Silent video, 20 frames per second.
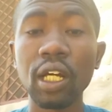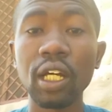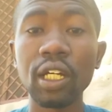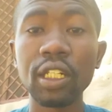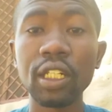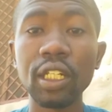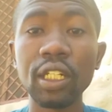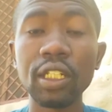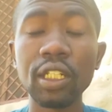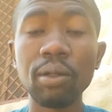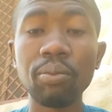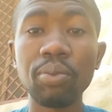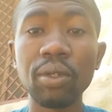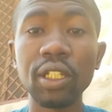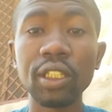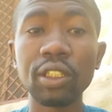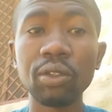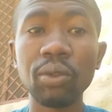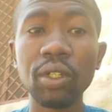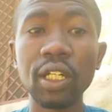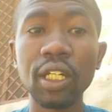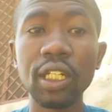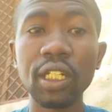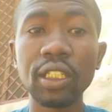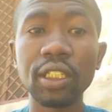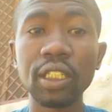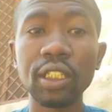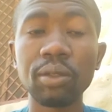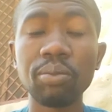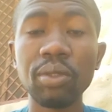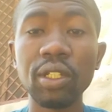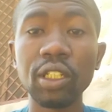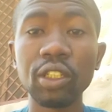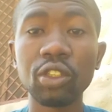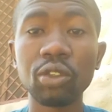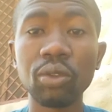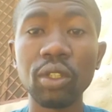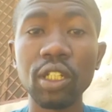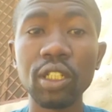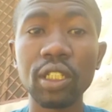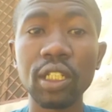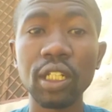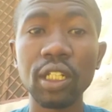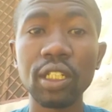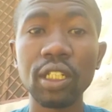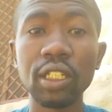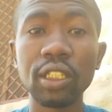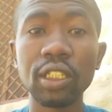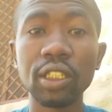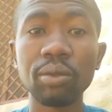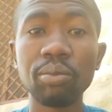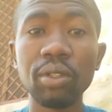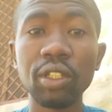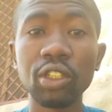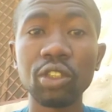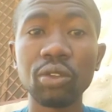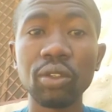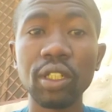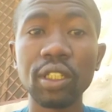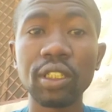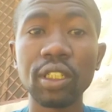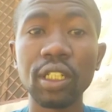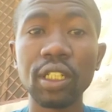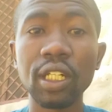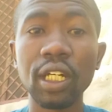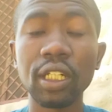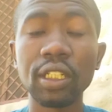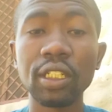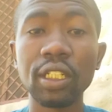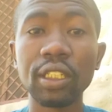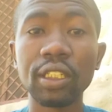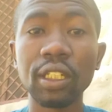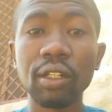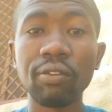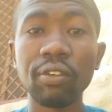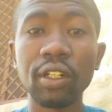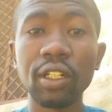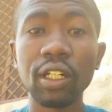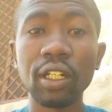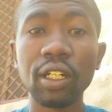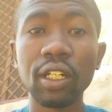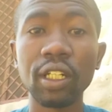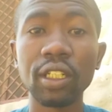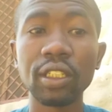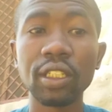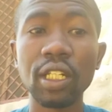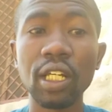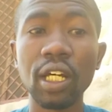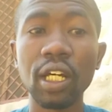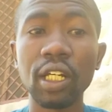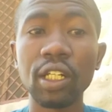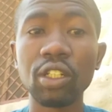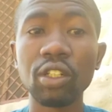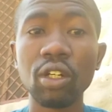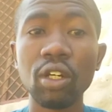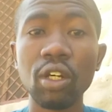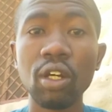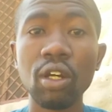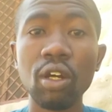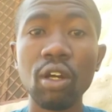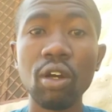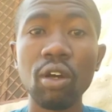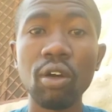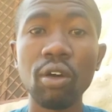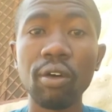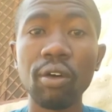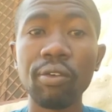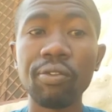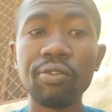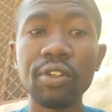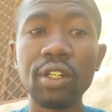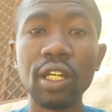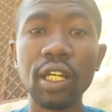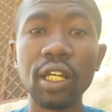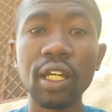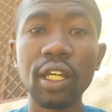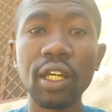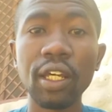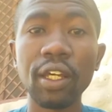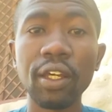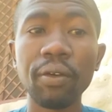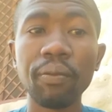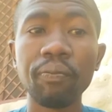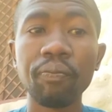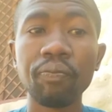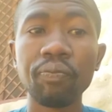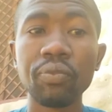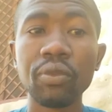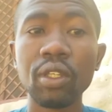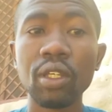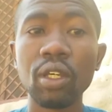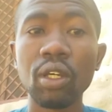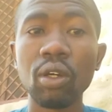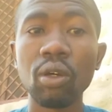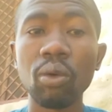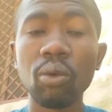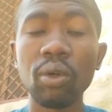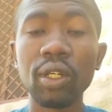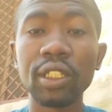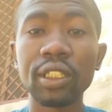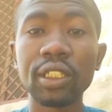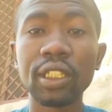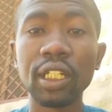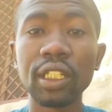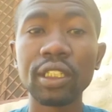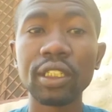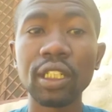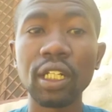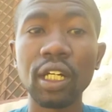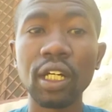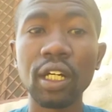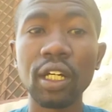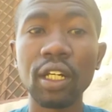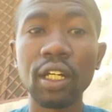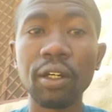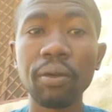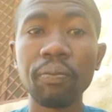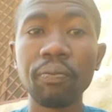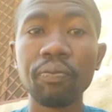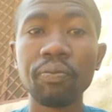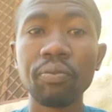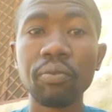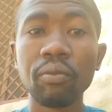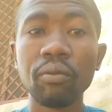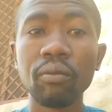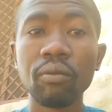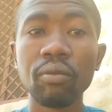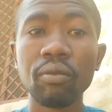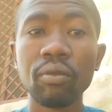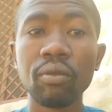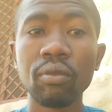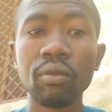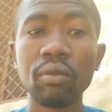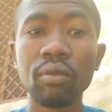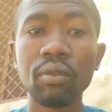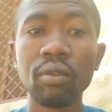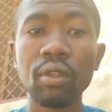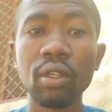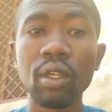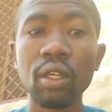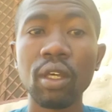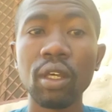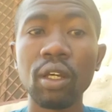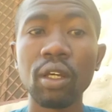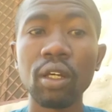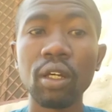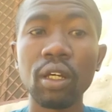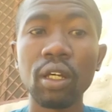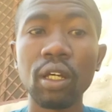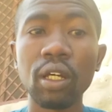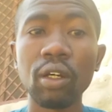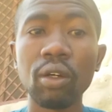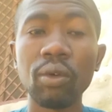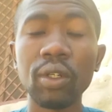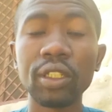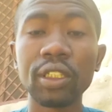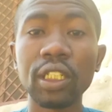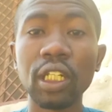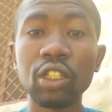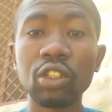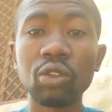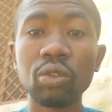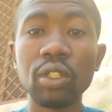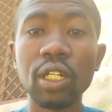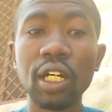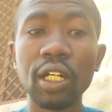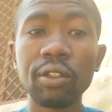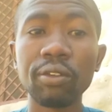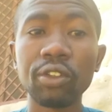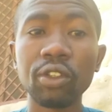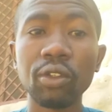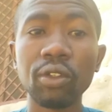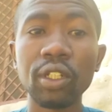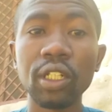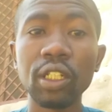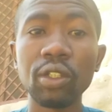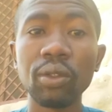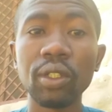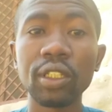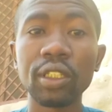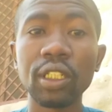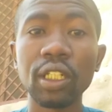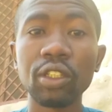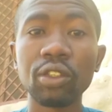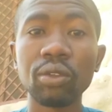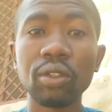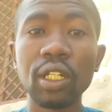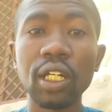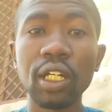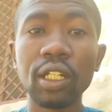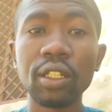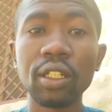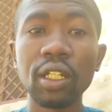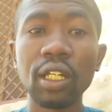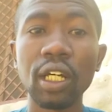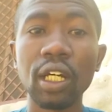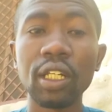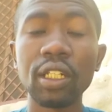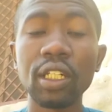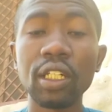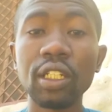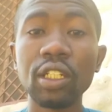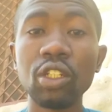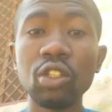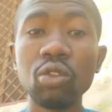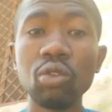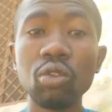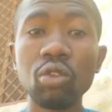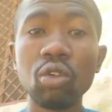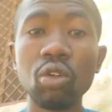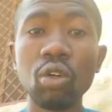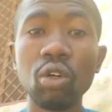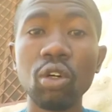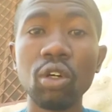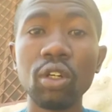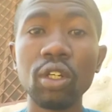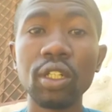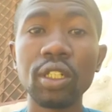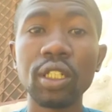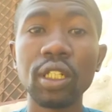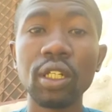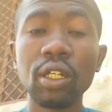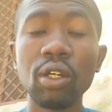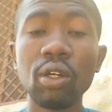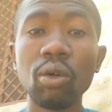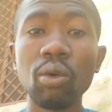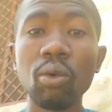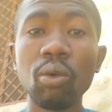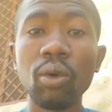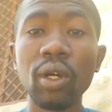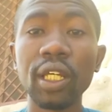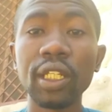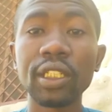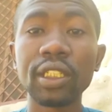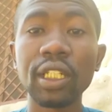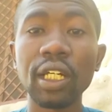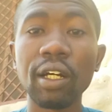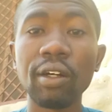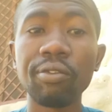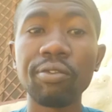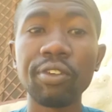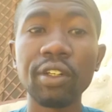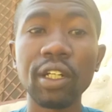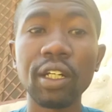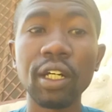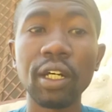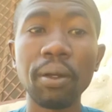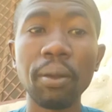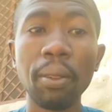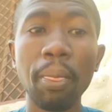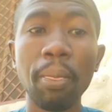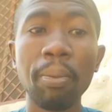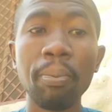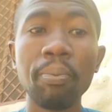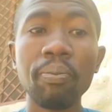and then the place where it is being situated it is being situated at the savanna grassland of the Western Sahara uh, Western Sudan sorry Western Sudan and then new called West Africa